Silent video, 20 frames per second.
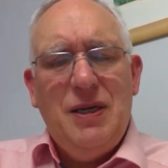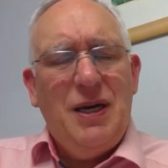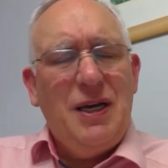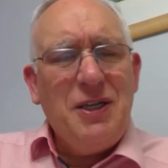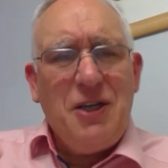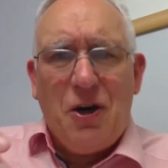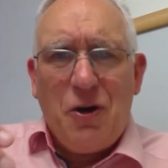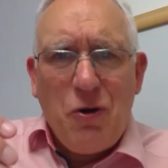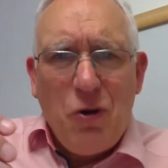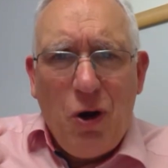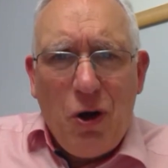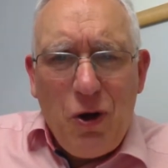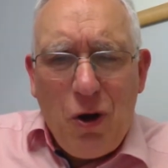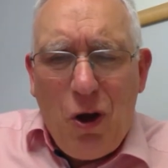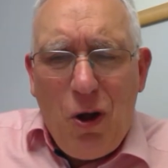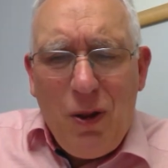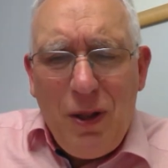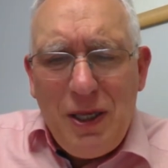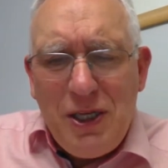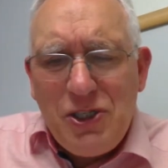And are not
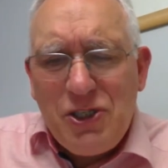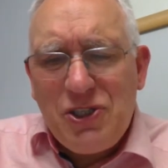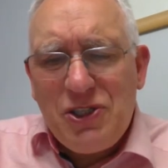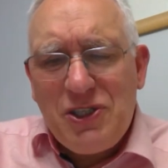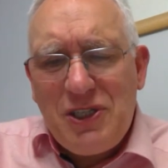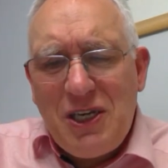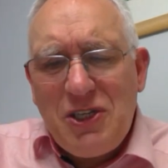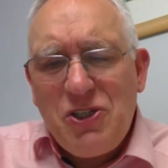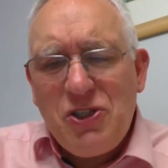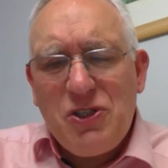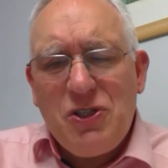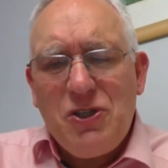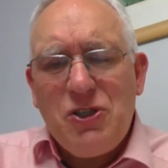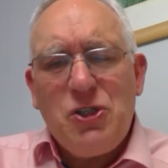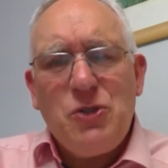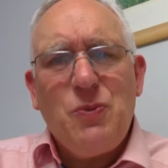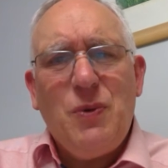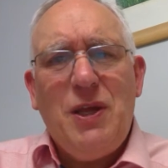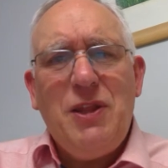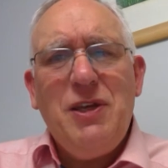all his
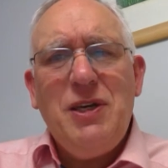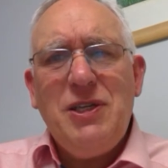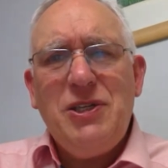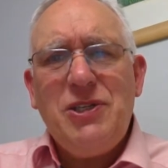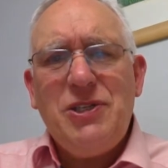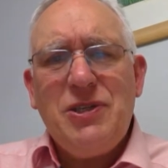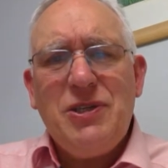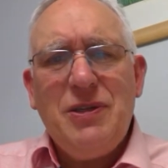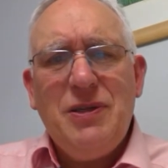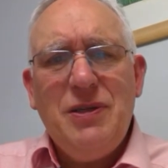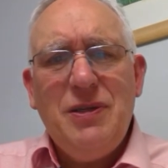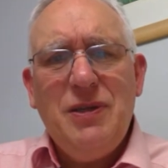sisters with us?